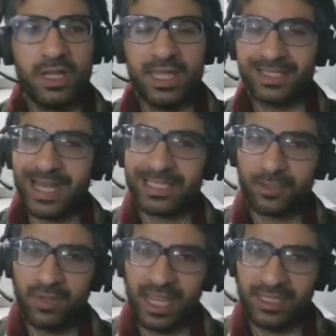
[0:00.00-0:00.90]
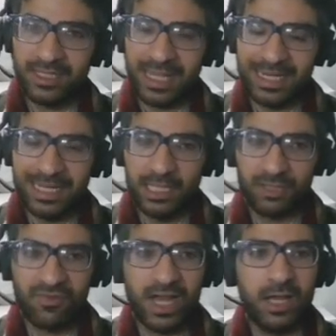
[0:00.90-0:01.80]
It has created an
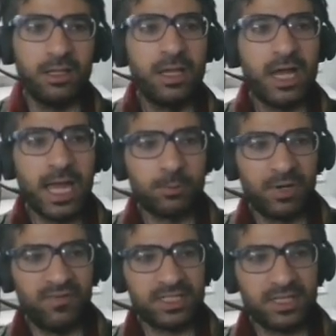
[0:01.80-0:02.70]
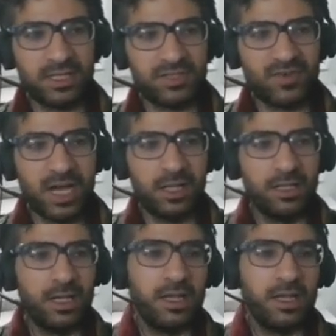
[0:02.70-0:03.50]
init file. I will visit this file.